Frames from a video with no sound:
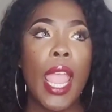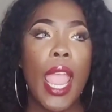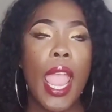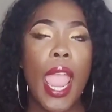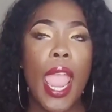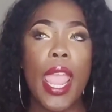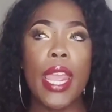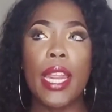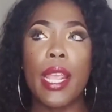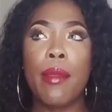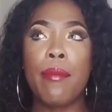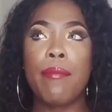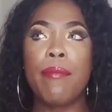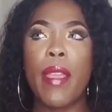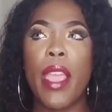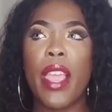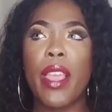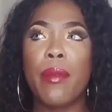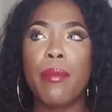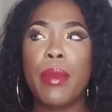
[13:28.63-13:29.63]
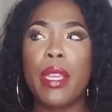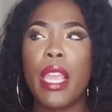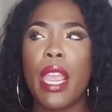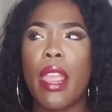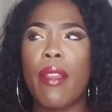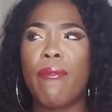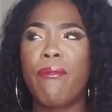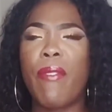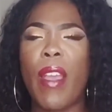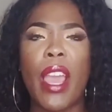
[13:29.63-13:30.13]
And it made me
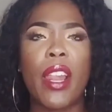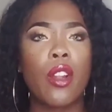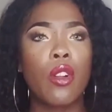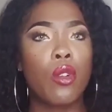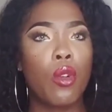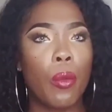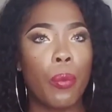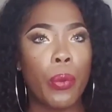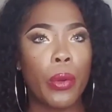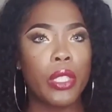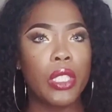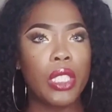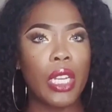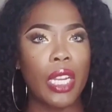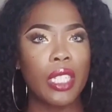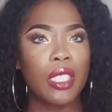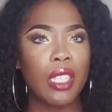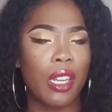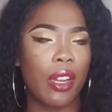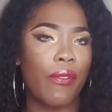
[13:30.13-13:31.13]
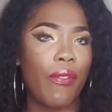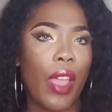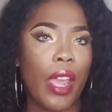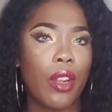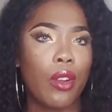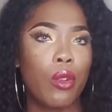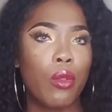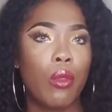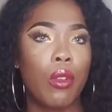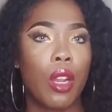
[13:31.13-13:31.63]
find a new appreciation and
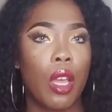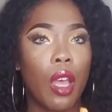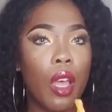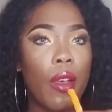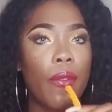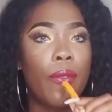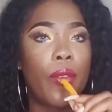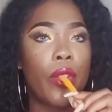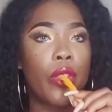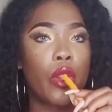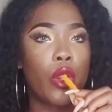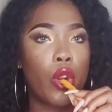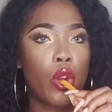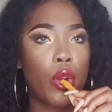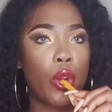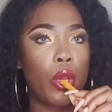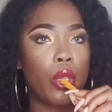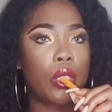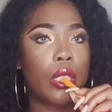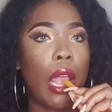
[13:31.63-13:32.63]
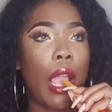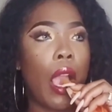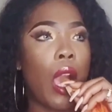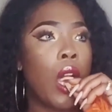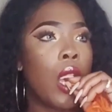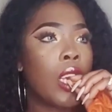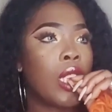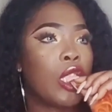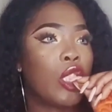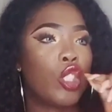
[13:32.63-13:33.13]
find a new love for the girls.
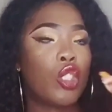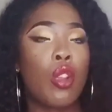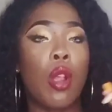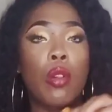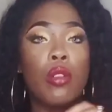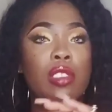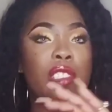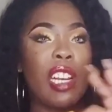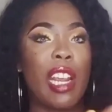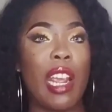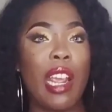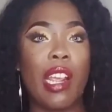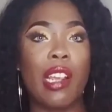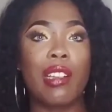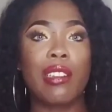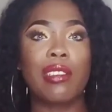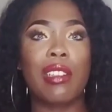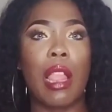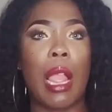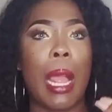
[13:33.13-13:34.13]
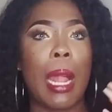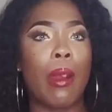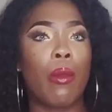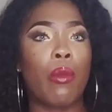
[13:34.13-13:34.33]
Like, no shade. I